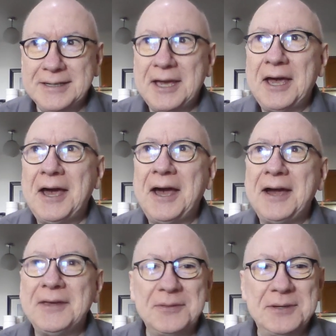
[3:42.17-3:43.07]

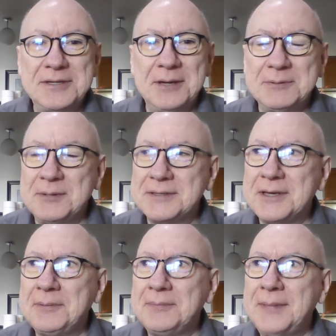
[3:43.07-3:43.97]
Get these names mixed
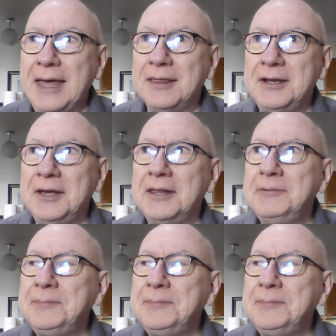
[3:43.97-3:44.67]
up, L and L.